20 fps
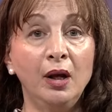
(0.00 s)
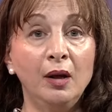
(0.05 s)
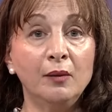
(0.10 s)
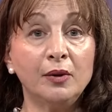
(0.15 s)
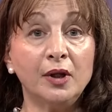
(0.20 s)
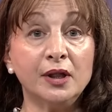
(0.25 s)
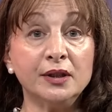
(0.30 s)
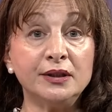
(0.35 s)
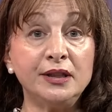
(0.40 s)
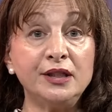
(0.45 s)

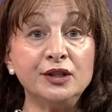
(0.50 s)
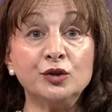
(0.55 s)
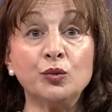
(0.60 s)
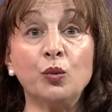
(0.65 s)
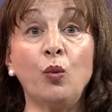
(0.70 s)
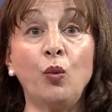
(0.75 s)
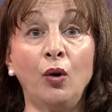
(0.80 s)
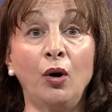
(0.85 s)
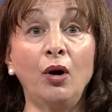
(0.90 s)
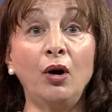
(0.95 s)
because his
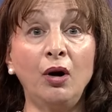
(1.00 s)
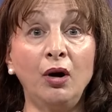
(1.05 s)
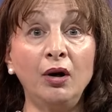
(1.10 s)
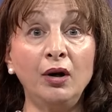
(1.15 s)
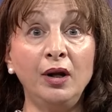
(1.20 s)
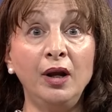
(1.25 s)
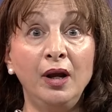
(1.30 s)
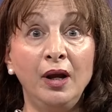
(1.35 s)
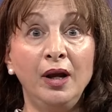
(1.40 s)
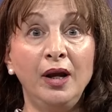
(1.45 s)

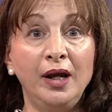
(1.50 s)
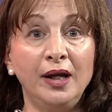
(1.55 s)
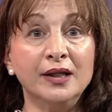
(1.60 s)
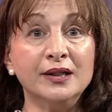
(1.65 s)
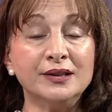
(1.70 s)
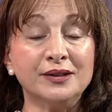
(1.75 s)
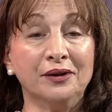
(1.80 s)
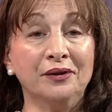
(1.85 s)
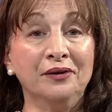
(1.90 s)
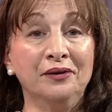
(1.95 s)
word
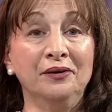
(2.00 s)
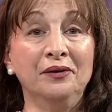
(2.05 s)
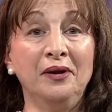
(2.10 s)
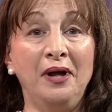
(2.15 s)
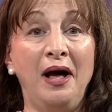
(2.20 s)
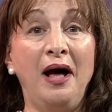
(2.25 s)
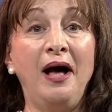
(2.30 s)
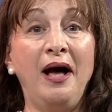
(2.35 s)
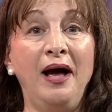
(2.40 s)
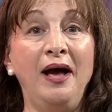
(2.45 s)
is
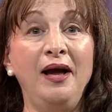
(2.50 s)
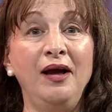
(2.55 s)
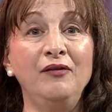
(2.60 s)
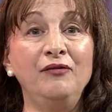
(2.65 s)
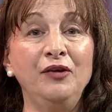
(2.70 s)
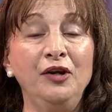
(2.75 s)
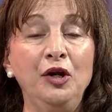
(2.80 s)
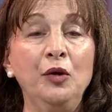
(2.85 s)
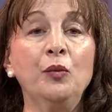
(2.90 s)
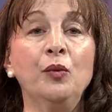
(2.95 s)
alive
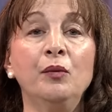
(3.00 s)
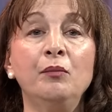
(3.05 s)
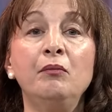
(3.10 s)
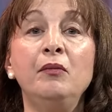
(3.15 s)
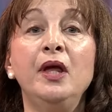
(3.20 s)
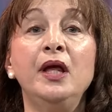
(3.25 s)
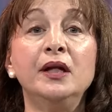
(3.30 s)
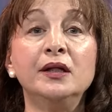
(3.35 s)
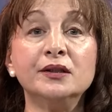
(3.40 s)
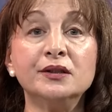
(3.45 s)
and it will
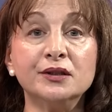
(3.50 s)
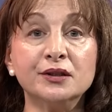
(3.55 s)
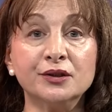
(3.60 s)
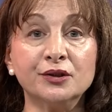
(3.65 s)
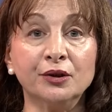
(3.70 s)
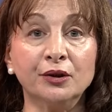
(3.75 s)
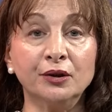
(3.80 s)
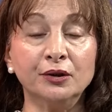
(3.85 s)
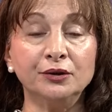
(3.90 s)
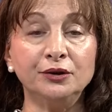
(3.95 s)

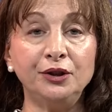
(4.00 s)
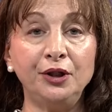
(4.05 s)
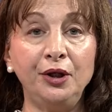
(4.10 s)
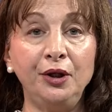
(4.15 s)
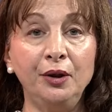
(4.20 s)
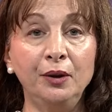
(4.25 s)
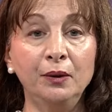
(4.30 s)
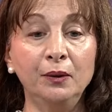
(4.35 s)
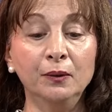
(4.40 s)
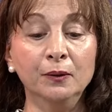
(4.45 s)
minister to
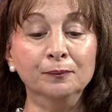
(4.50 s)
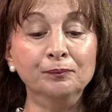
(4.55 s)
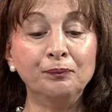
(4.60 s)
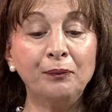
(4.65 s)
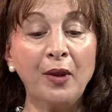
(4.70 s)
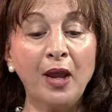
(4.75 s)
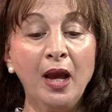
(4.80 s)
you.